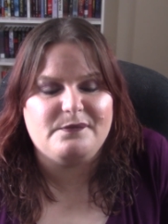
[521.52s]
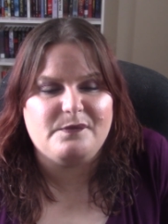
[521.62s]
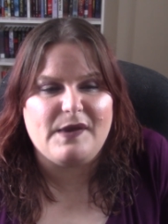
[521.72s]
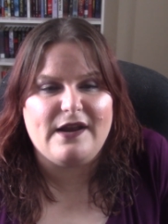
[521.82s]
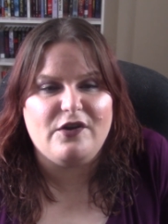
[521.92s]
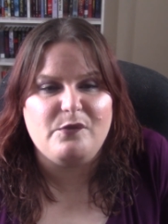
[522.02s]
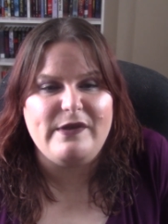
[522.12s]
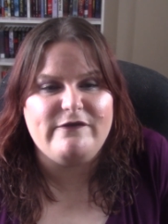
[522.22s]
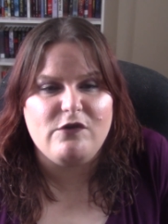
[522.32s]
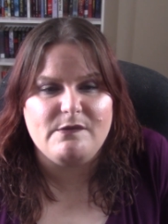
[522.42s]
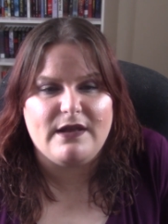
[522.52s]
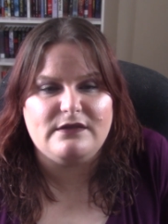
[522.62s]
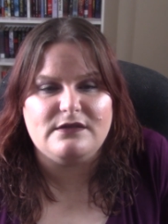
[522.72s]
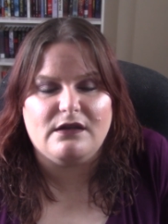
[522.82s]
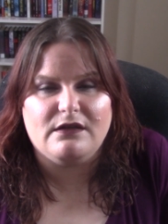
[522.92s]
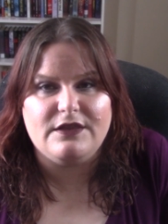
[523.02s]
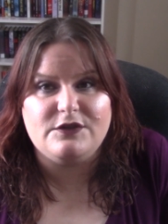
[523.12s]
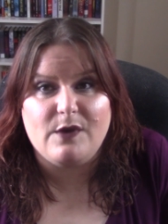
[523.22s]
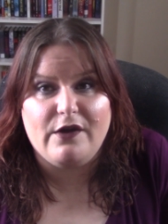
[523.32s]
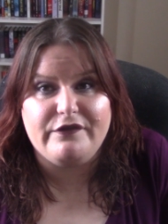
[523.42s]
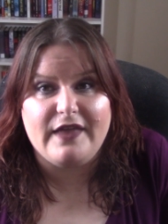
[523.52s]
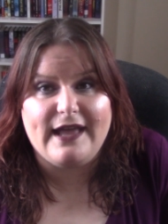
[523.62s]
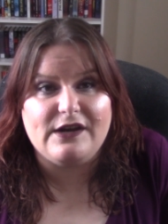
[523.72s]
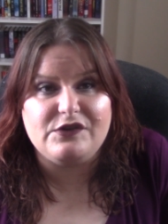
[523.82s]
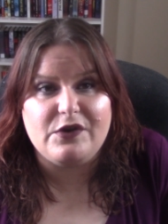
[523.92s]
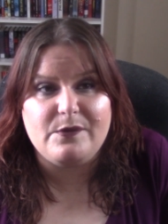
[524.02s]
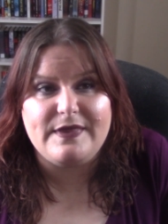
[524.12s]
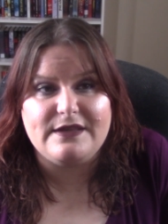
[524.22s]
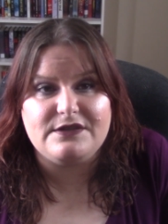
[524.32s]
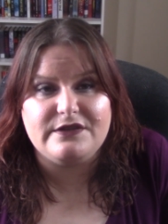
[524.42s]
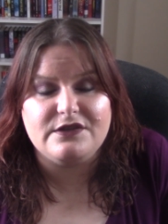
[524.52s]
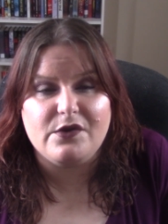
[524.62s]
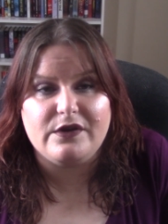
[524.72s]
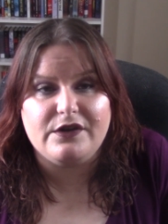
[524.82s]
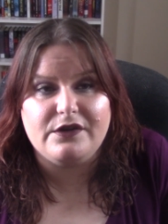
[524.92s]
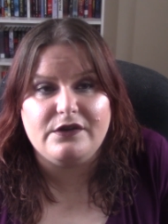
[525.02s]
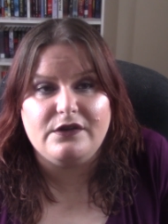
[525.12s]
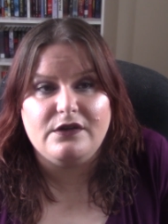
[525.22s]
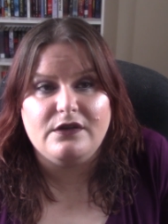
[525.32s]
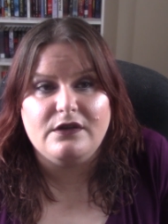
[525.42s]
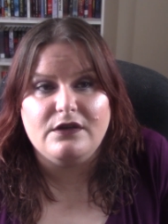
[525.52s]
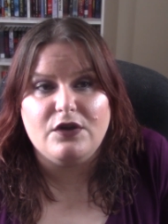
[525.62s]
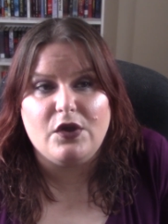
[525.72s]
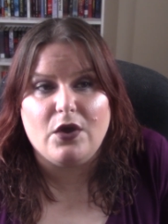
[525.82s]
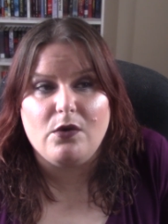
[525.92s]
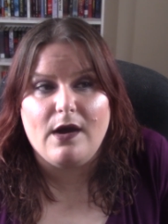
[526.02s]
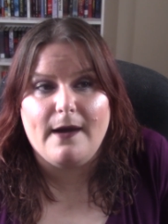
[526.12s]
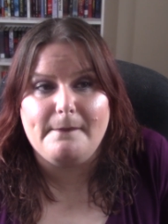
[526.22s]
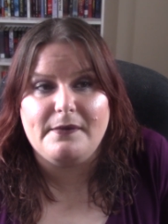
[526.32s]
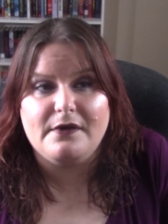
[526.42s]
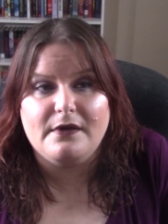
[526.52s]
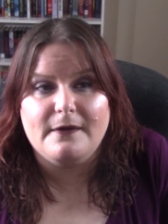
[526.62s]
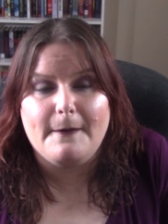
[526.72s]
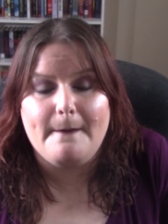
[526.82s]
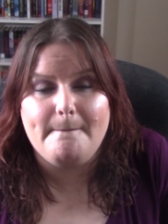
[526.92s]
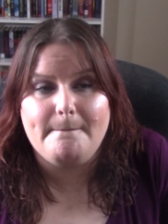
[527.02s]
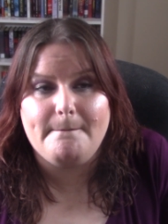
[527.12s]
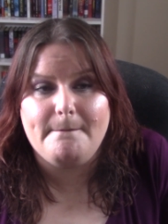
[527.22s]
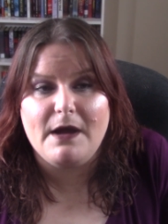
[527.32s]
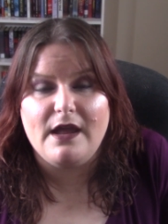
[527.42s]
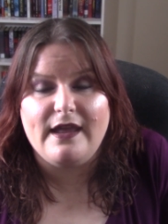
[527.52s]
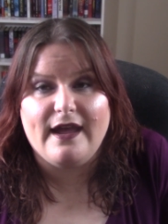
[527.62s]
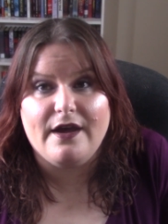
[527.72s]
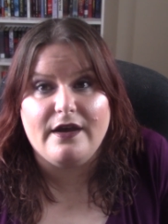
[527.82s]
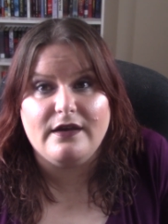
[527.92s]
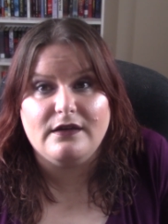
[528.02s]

But it'll be 4 months on the 12th. I don't know when this is going to go up. But yeah.